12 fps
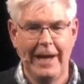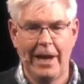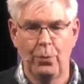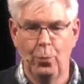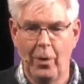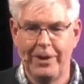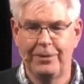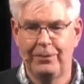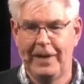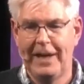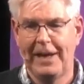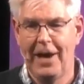and
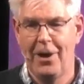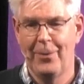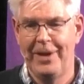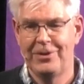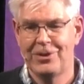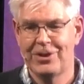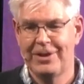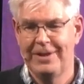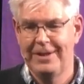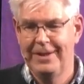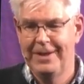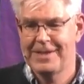wonderfully encouraged
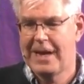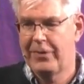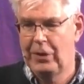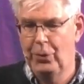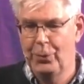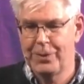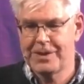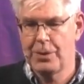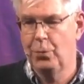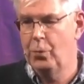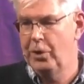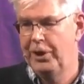as how the Lord is
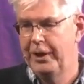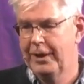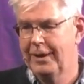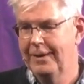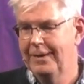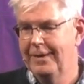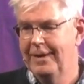at work